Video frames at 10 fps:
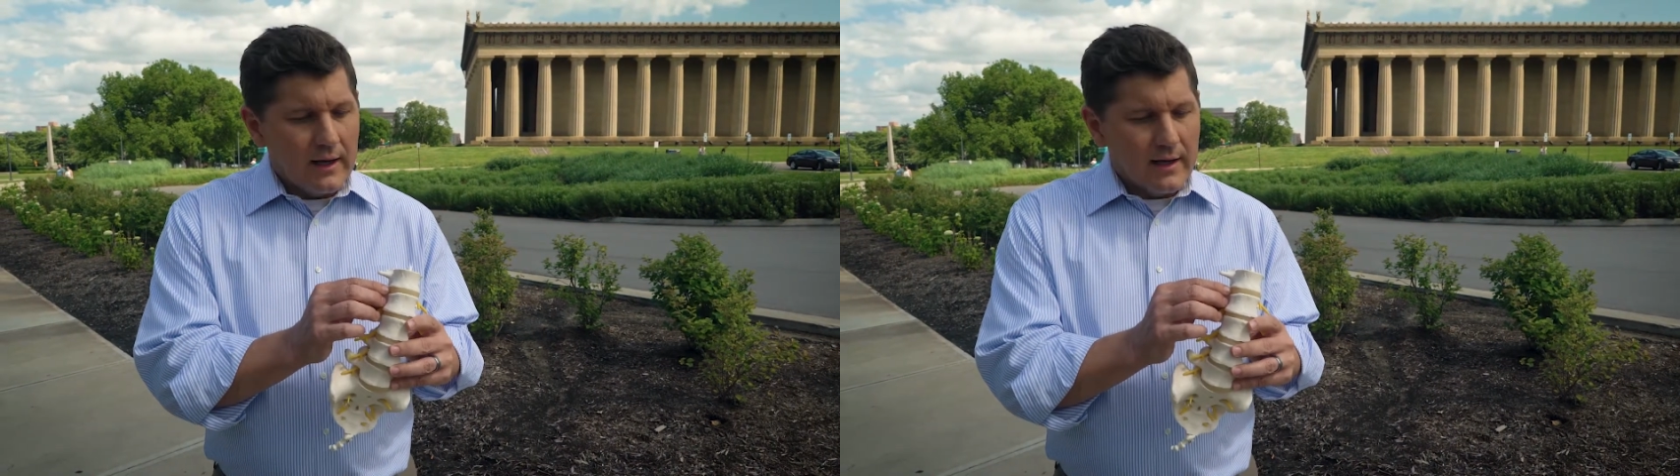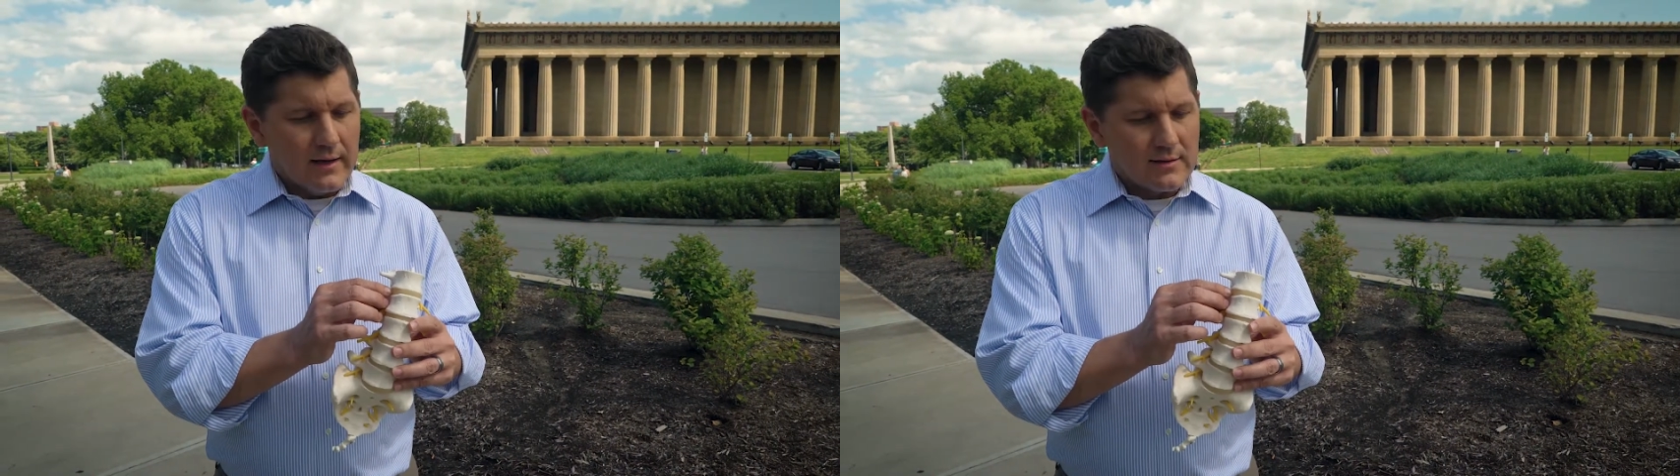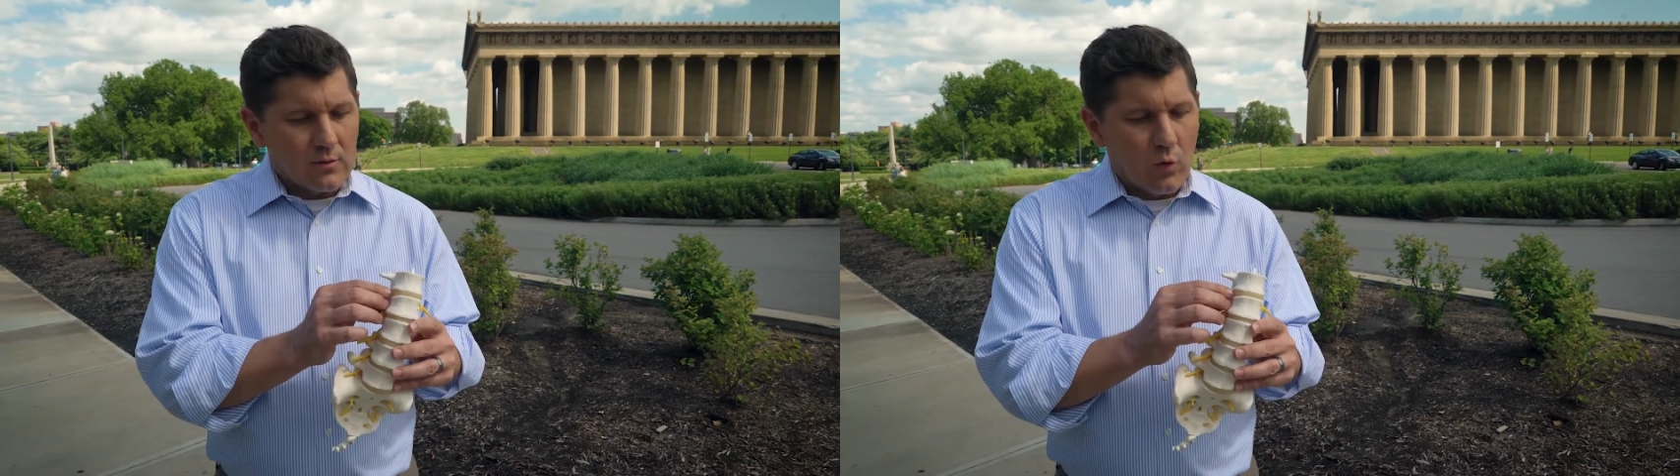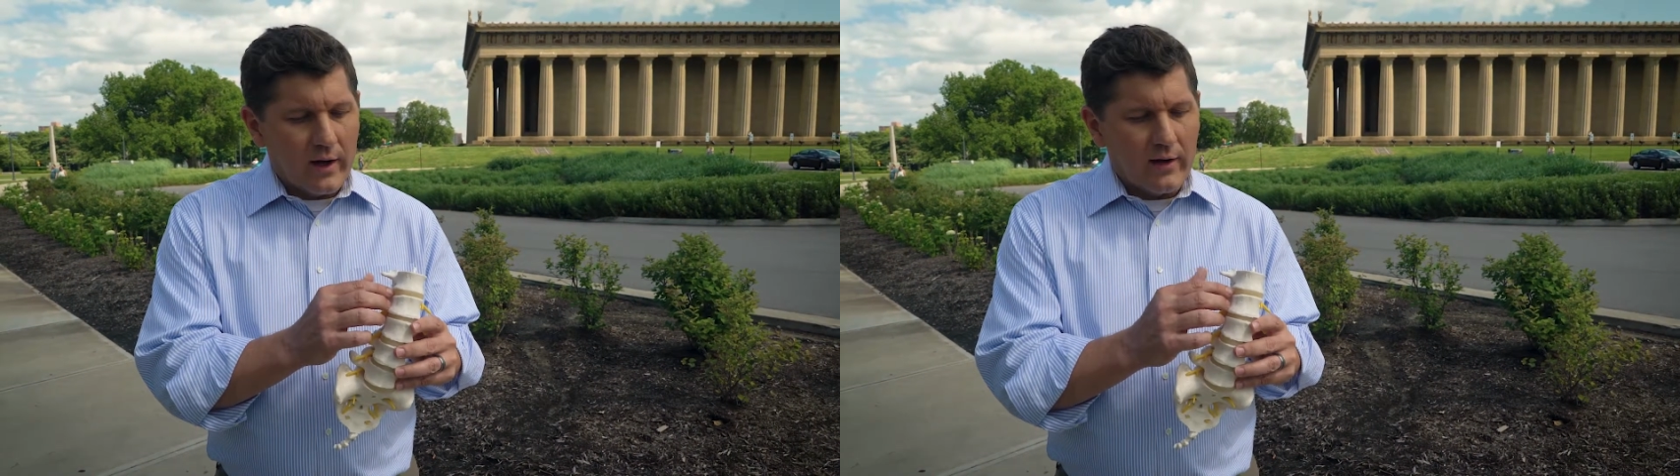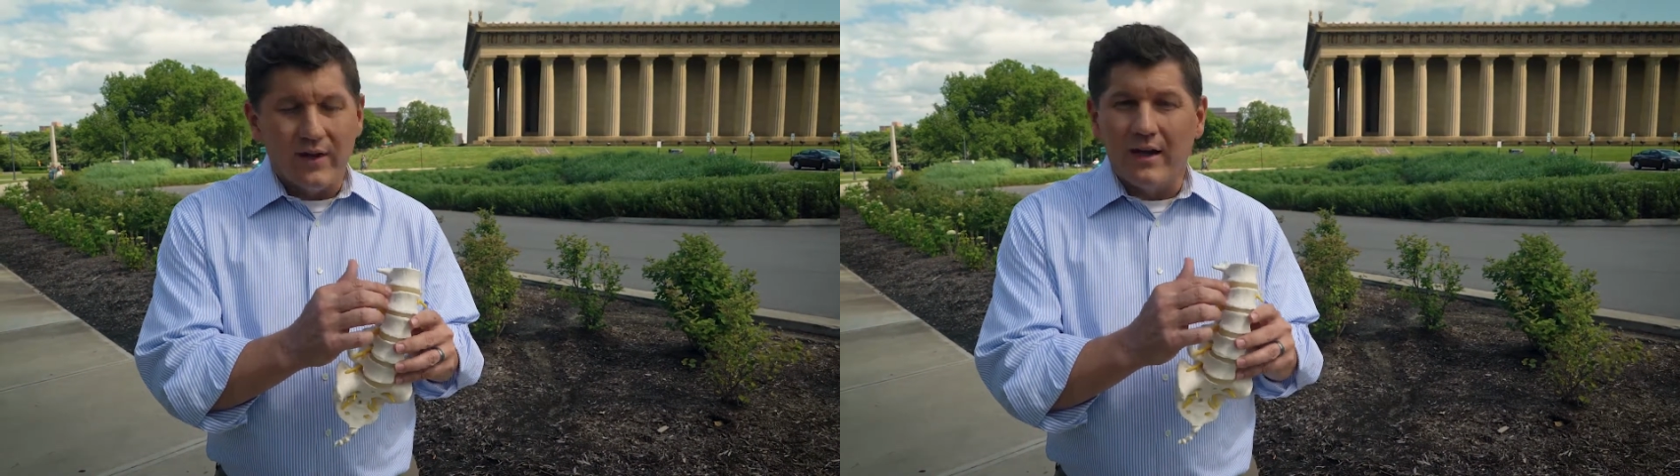is
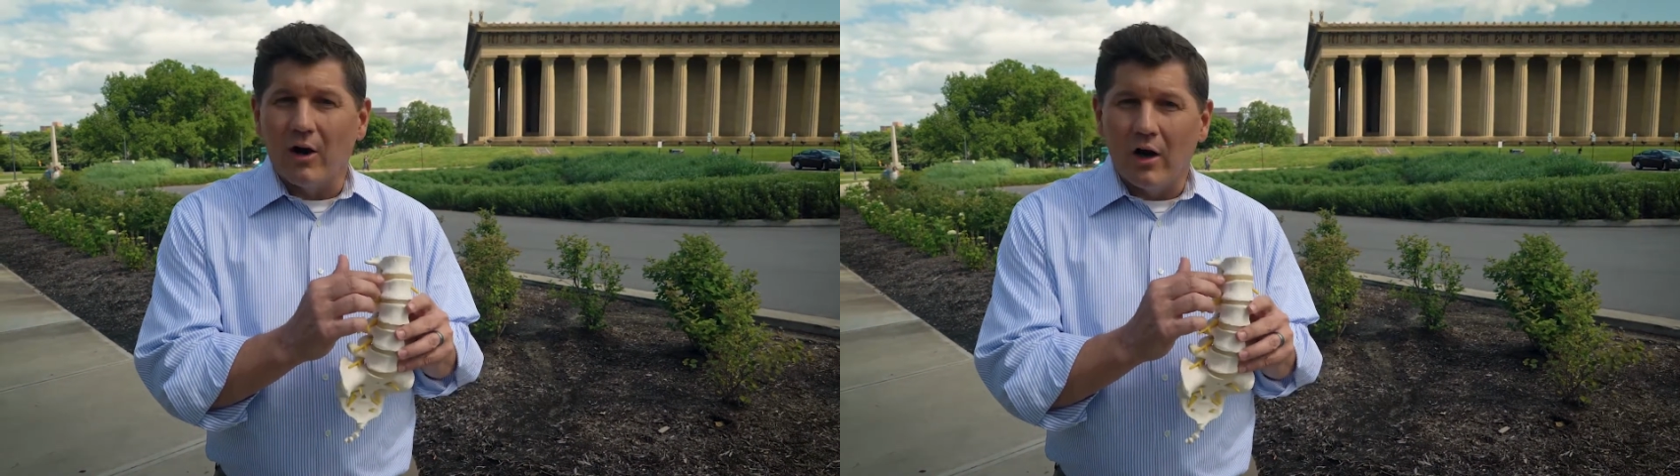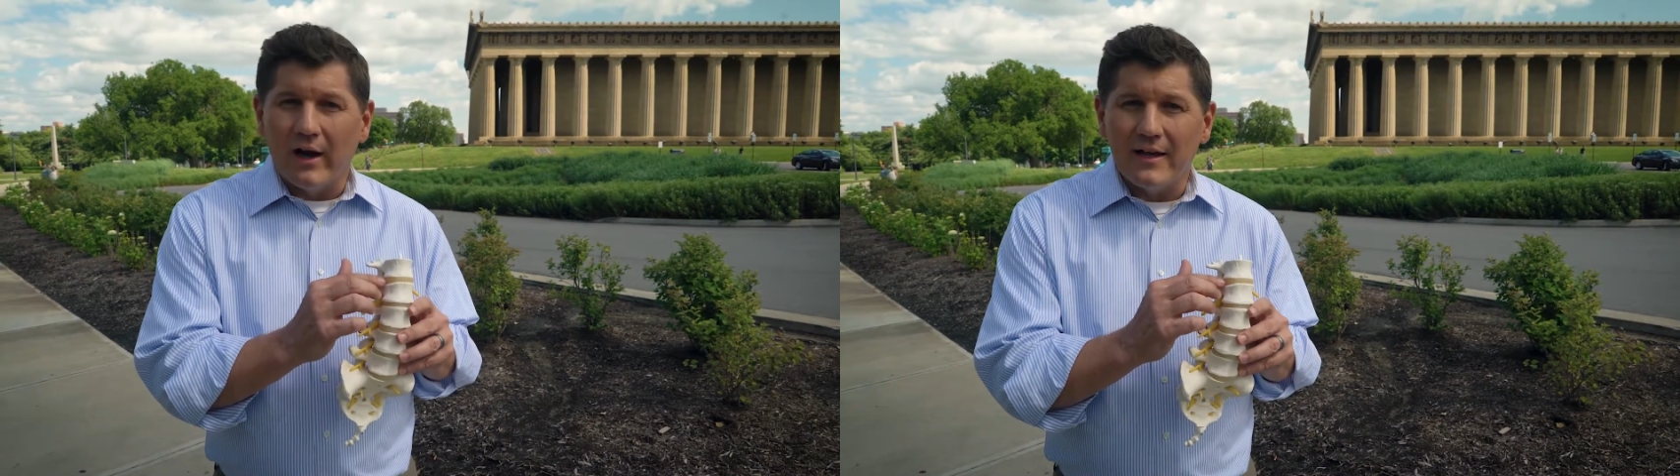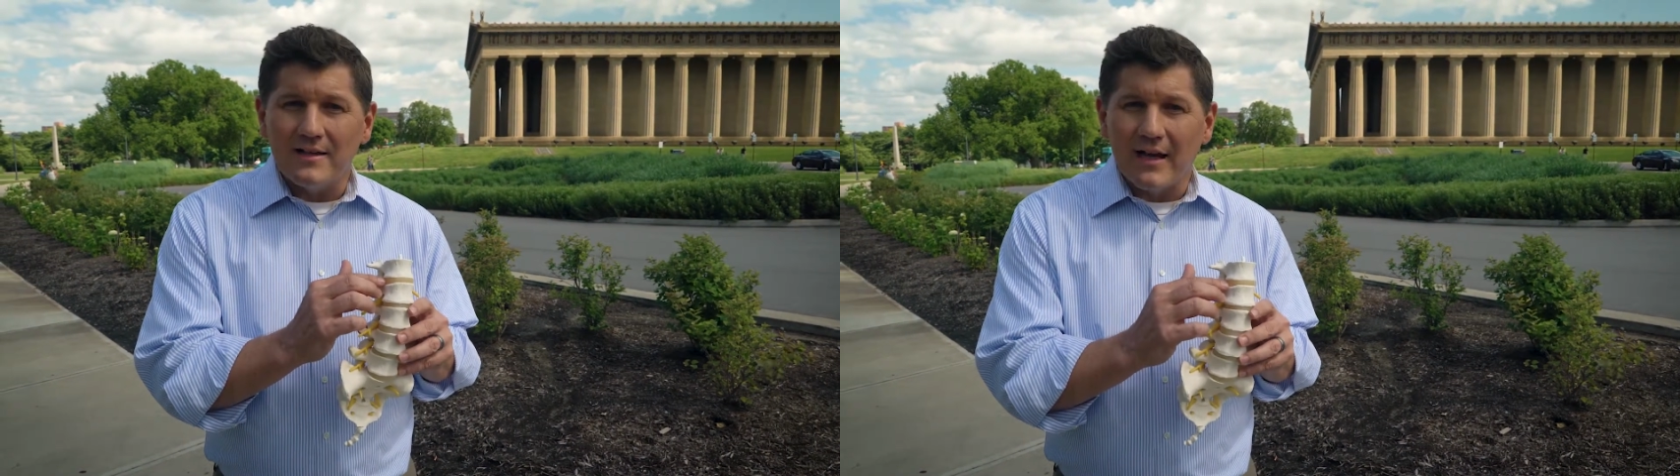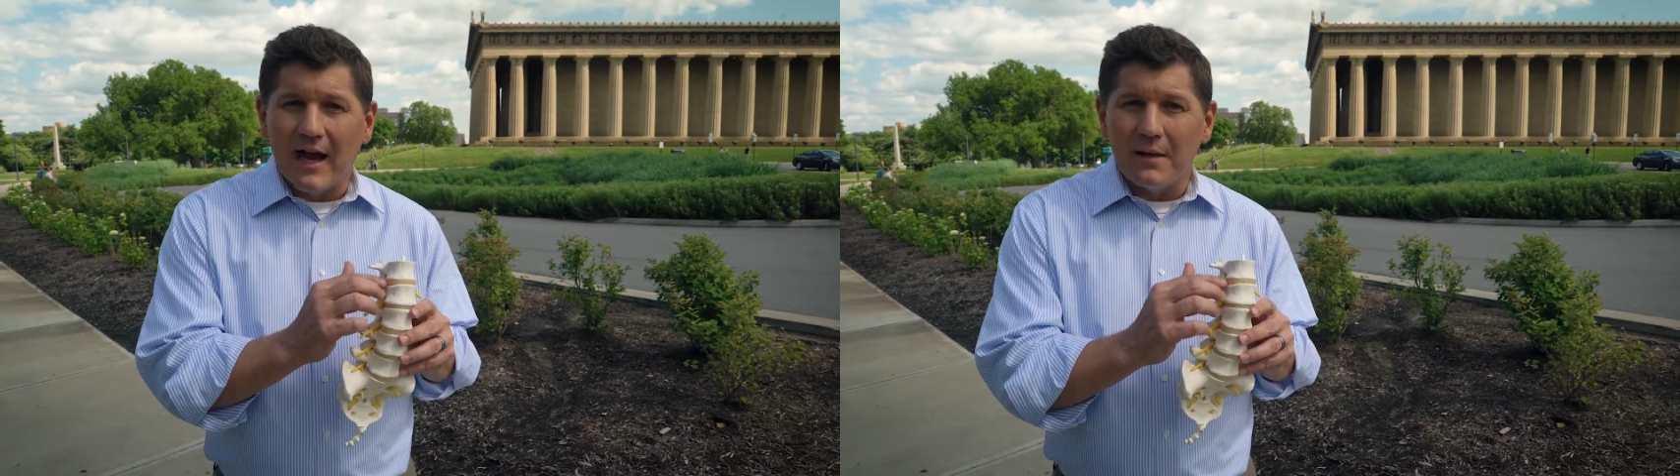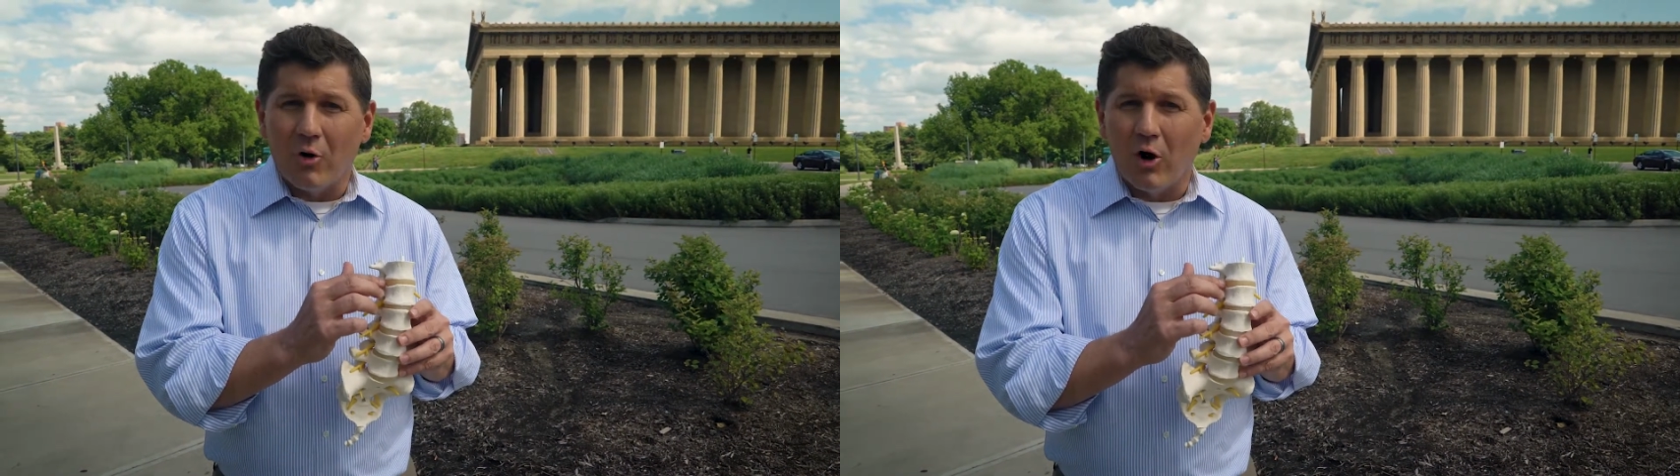when the inside